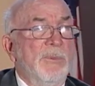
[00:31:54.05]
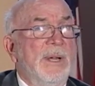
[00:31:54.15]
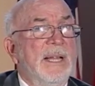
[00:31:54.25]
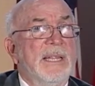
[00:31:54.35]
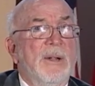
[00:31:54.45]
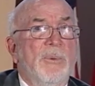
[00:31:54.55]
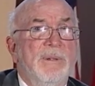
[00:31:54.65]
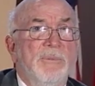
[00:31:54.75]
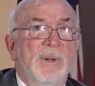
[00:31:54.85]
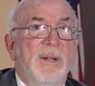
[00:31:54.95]
well, you know,
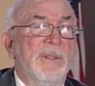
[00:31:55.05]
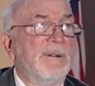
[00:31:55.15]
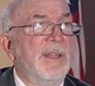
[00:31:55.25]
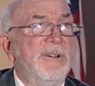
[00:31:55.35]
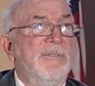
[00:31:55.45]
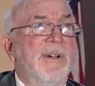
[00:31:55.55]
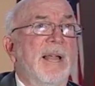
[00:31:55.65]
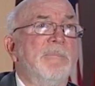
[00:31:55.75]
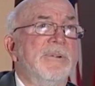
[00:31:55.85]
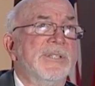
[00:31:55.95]
we know there are other
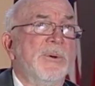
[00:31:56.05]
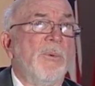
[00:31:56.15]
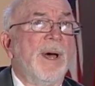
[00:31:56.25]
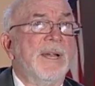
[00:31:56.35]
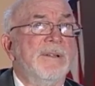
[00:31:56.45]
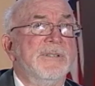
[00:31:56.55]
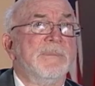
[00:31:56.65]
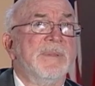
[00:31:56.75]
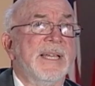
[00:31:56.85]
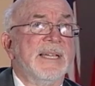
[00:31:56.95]
developers that want to do
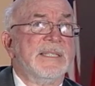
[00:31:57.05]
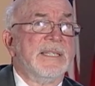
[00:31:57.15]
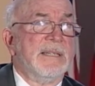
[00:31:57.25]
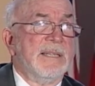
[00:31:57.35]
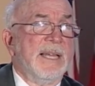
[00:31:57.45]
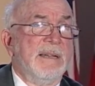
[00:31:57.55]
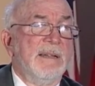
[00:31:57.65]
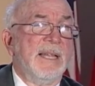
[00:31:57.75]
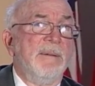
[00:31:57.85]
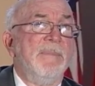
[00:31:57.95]
some things
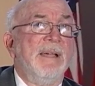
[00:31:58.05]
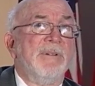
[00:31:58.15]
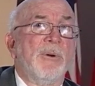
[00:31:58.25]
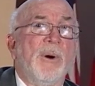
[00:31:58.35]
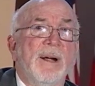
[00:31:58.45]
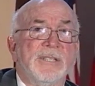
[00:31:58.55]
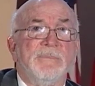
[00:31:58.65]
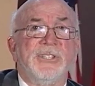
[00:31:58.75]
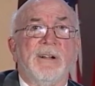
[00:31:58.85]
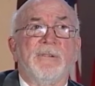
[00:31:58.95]
that may require
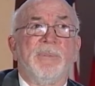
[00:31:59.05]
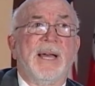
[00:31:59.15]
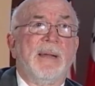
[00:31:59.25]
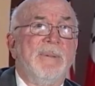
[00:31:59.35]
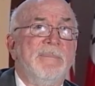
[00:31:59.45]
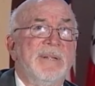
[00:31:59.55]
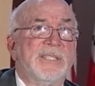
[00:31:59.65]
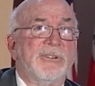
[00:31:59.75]
some general plan amendments.